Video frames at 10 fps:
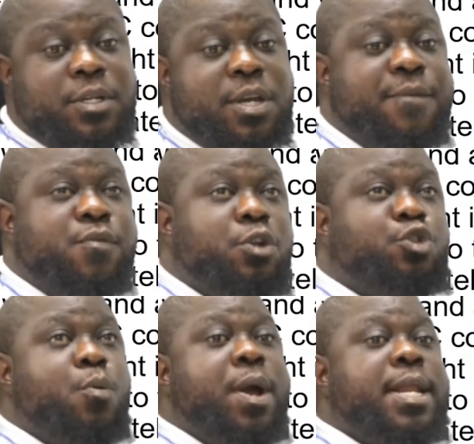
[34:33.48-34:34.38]
If you want
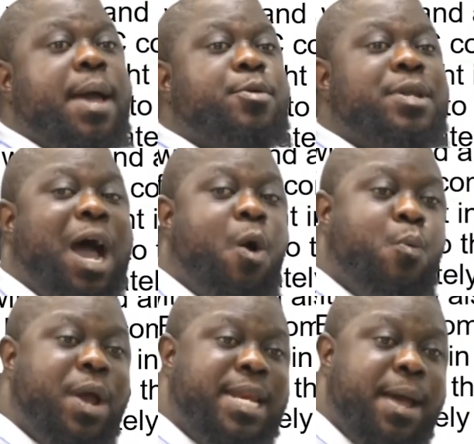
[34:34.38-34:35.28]
to weigh them, you now
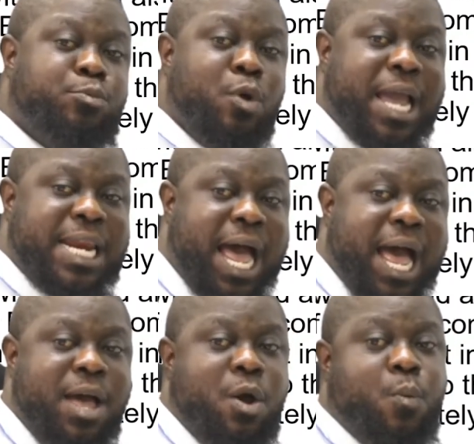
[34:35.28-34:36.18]
weigh them together.
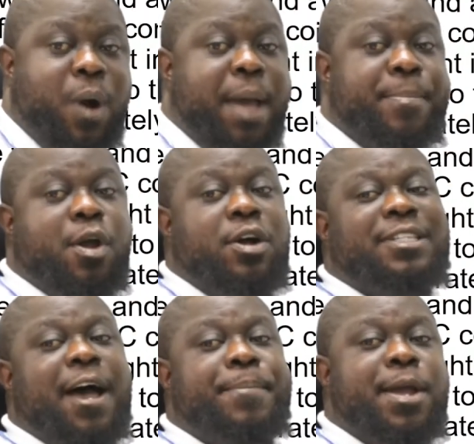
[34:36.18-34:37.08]
Why? Because
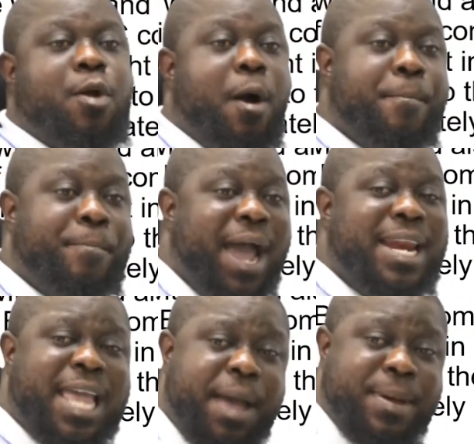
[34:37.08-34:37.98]
they have been
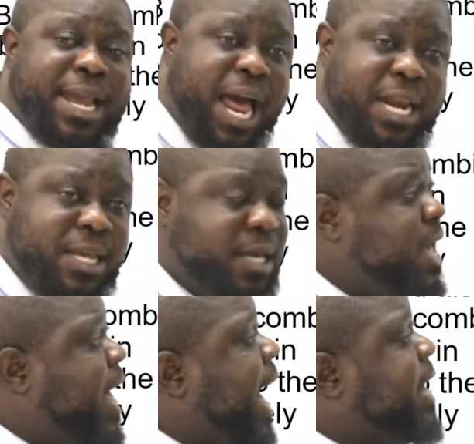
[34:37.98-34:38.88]
combined chemically
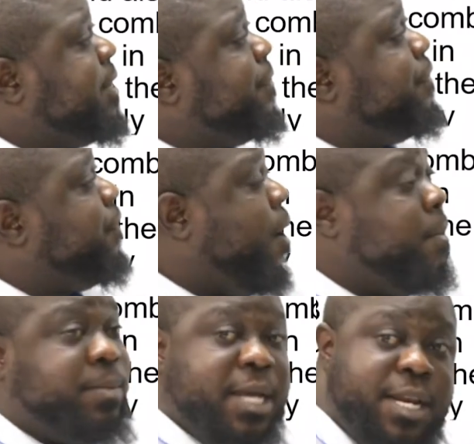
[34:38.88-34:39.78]
and they
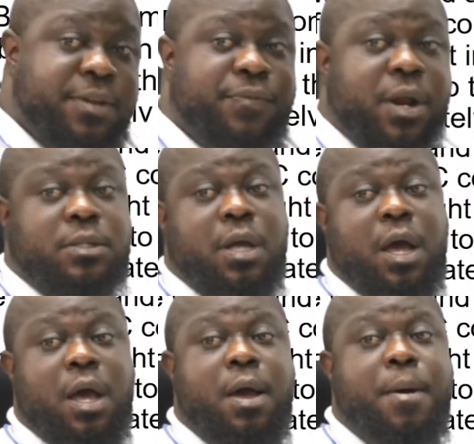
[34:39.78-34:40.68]
formed a different
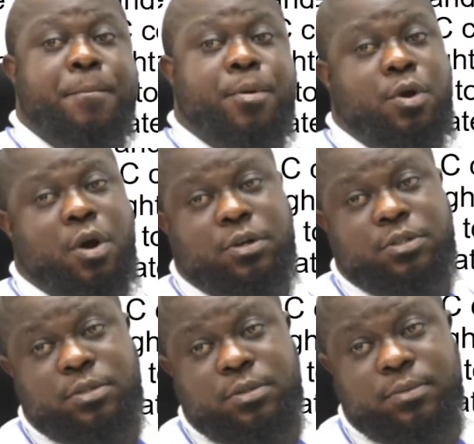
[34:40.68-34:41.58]
uh,
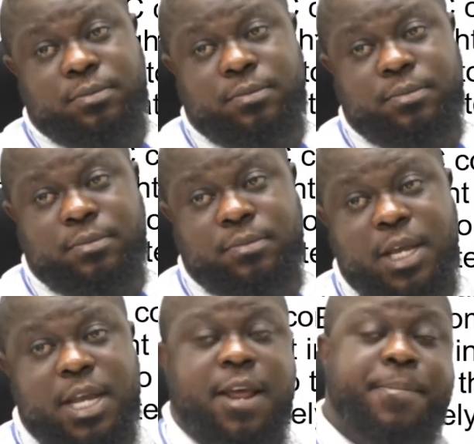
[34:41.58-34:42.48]
product.
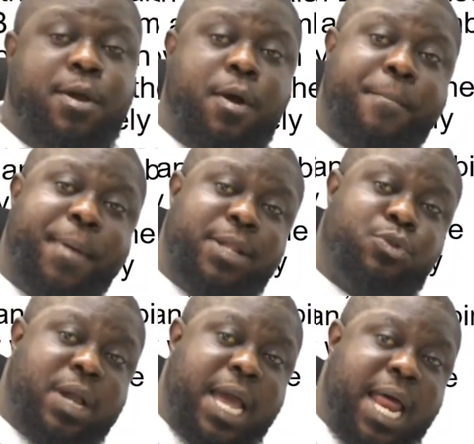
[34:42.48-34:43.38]
They've been combined
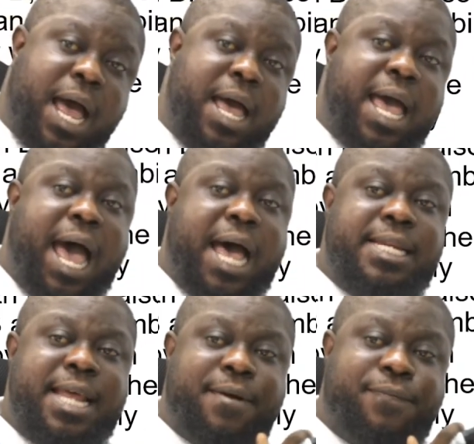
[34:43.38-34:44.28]
together
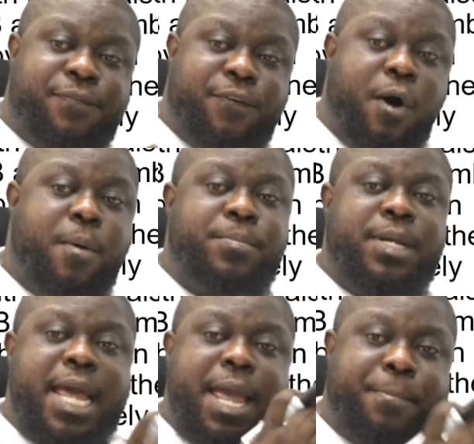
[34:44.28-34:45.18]
and they have formed
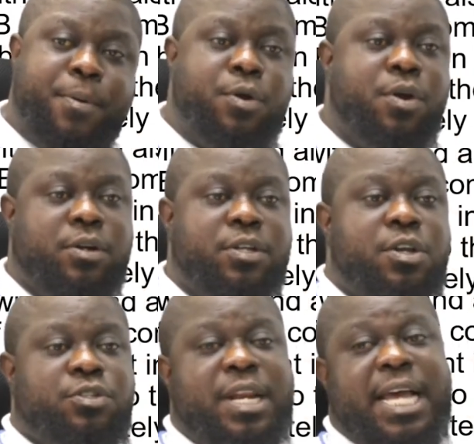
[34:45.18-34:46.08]
a product.
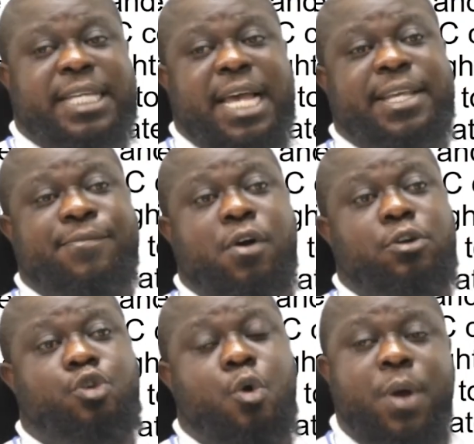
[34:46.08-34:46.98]
So in essence, if you
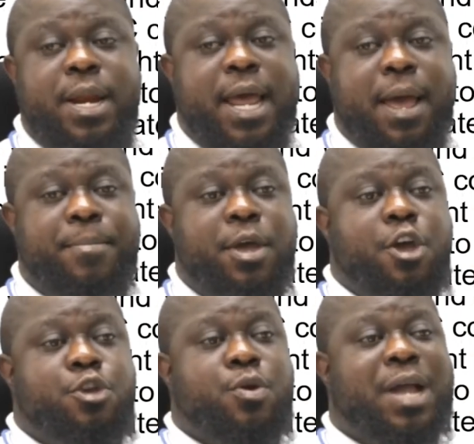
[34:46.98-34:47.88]
want to weigh them,
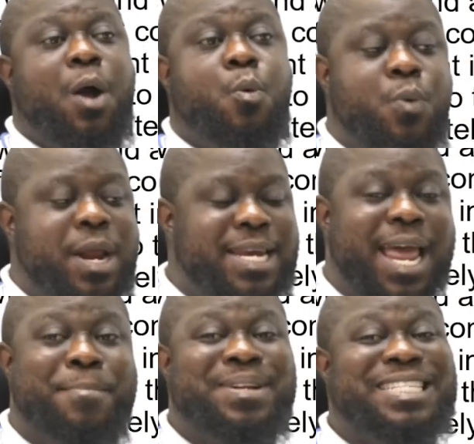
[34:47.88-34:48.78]
you can weigh
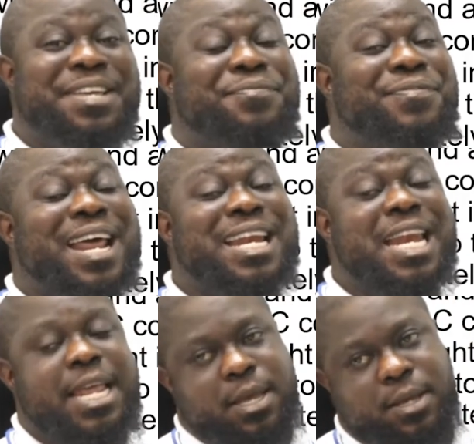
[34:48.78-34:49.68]
them
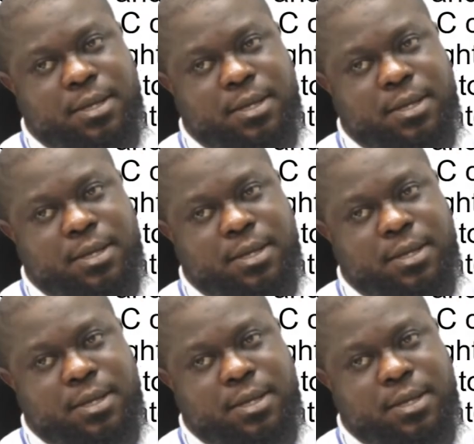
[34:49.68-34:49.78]
differently.